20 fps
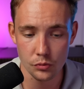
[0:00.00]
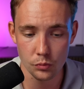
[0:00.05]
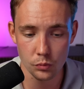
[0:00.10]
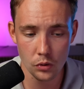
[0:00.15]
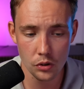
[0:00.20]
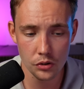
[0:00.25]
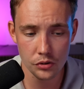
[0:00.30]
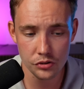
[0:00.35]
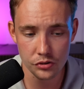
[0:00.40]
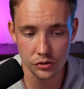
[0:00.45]

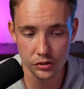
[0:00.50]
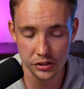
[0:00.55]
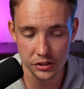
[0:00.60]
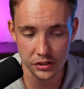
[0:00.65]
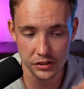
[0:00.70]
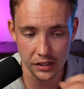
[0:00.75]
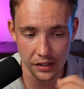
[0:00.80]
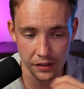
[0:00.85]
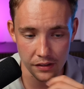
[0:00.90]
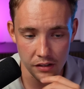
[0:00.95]
want. So this
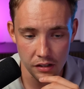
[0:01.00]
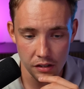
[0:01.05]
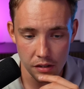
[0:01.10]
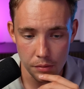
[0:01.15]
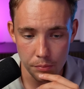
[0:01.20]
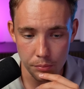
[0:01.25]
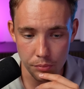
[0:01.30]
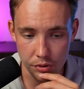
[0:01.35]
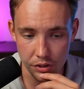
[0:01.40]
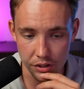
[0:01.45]
is a
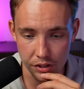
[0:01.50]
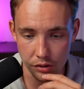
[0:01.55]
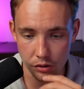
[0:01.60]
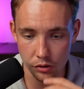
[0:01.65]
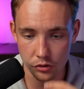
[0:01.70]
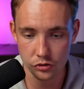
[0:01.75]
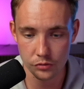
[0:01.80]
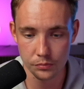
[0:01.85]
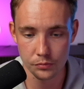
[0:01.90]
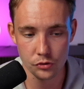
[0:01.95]
pretty
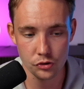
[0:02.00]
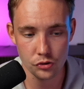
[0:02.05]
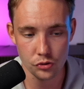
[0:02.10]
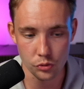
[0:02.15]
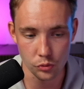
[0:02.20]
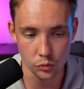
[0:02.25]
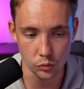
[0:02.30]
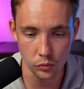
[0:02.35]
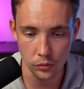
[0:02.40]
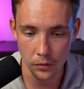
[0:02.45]
awesome
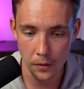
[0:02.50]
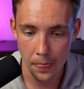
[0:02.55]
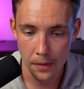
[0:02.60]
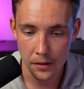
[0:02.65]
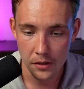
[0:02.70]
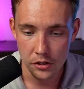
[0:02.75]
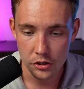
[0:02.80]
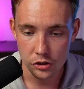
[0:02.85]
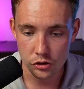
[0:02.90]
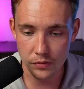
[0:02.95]
tool.
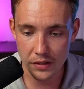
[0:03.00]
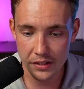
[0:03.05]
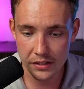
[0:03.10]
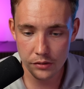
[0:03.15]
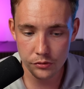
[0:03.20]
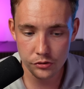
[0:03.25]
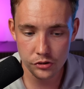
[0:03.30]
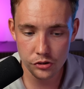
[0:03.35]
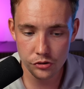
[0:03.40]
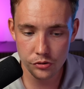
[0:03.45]
So right now,
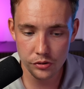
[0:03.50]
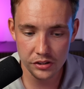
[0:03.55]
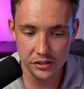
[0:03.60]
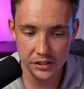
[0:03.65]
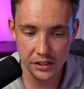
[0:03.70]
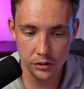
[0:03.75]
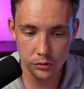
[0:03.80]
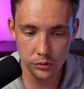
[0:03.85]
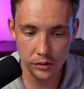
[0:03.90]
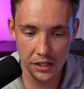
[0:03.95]
I'm just going to
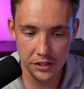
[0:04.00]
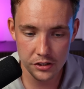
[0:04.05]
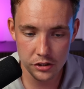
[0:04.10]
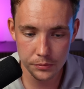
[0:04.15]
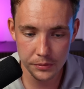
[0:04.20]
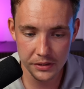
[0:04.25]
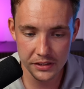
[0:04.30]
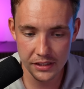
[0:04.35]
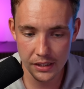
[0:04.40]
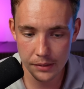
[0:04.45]
take a look at
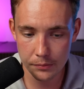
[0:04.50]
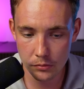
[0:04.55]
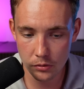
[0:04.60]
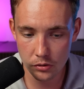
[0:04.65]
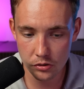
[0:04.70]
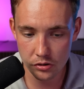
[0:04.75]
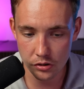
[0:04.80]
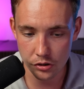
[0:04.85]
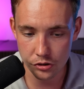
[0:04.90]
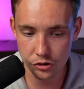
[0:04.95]
some
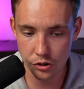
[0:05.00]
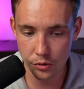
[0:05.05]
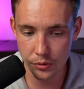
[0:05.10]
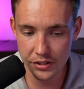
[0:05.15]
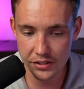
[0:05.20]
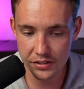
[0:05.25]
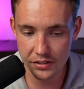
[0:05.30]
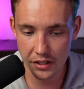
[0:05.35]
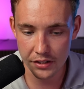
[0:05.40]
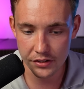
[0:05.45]
examples. Let's go
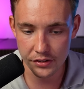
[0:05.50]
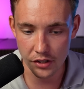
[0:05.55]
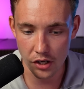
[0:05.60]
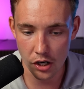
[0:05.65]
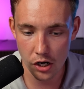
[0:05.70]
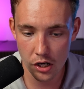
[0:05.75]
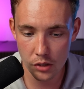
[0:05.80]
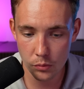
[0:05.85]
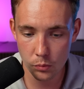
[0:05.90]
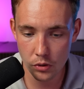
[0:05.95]
inside the
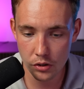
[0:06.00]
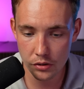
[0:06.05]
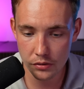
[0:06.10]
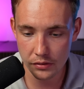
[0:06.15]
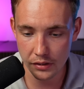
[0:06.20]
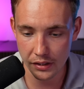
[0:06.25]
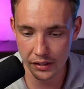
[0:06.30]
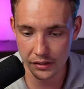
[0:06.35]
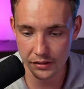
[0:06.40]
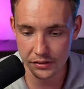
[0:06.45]
H U D one
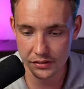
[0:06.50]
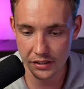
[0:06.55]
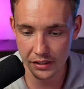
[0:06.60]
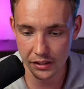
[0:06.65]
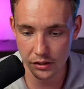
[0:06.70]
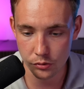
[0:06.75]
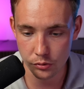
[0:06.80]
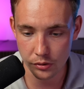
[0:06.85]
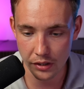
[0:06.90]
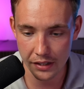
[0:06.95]
and let's take
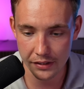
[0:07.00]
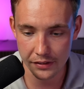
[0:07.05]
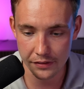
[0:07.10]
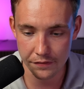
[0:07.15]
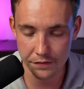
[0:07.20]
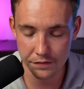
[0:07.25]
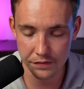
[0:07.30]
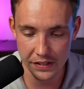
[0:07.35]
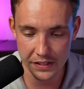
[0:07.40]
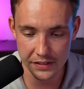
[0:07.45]
a look at the
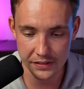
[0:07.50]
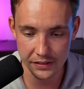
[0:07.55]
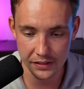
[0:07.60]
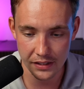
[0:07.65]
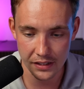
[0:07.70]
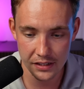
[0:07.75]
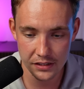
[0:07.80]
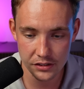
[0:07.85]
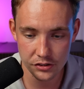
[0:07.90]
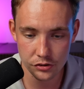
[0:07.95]
face
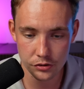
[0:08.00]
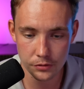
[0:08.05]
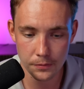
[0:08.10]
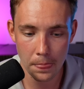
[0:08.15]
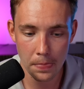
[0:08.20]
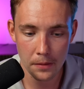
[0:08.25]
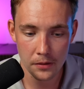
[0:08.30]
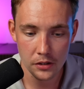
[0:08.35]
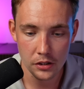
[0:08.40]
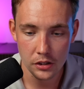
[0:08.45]
enhancer.
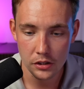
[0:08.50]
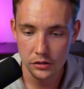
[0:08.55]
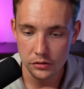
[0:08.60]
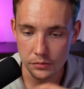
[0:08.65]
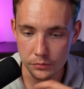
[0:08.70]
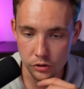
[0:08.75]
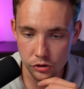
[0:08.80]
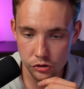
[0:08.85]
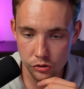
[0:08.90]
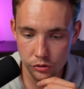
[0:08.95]
So
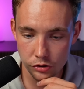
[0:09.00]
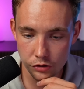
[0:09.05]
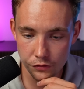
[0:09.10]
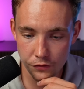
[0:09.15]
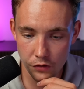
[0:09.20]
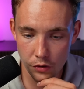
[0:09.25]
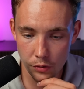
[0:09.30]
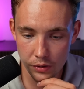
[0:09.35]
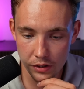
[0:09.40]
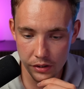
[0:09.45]
I'm just going to
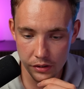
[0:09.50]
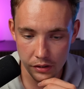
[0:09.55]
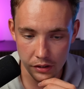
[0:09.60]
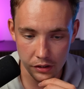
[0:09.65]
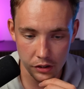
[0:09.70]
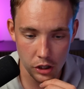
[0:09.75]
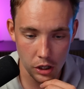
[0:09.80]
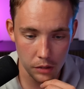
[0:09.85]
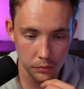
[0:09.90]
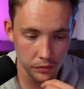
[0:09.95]
throw in a
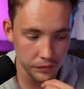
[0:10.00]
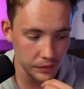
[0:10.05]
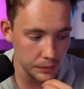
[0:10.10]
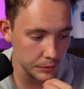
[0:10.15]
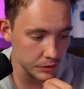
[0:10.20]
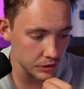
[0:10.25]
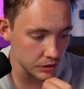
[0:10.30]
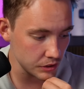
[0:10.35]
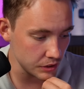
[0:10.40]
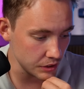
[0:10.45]
couple of
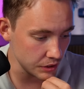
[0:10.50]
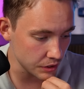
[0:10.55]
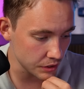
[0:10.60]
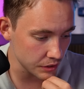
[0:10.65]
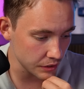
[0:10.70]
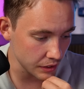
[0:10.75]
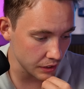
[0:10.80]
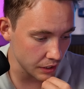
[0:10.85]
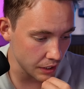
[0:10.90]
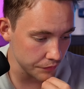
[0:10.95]
images here
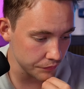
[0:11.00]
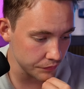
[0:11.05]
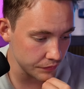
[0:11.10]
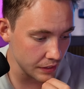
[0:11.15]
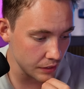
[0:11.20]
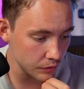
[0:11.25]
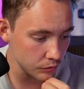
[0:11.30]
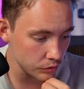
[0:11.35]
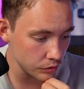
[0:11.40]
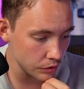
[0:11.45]
that I have
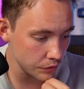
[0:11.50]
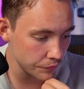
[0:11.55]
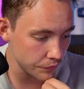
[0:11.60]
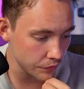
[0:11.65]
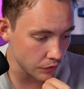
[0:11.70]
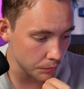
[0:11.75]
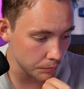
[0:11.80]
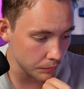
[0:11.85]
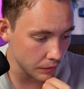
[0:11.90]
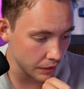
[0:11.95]
downloaded
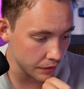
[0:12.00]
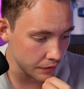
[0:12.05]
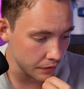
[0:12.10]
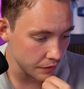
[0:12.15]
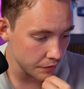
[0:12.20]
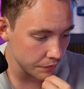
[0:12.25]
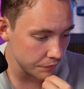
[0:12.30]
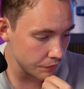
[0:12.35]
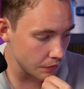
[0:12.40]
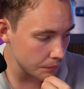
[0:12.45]
from my
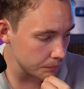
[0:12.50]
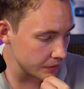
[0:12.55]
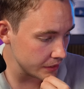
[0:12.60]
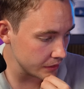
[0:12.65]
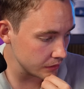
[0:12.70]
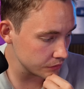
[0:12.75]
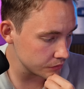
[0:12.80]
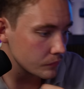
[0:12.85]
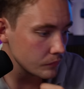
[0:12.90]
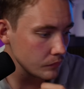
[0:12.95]

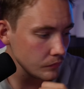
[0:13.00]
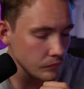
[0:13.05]
thumbnails.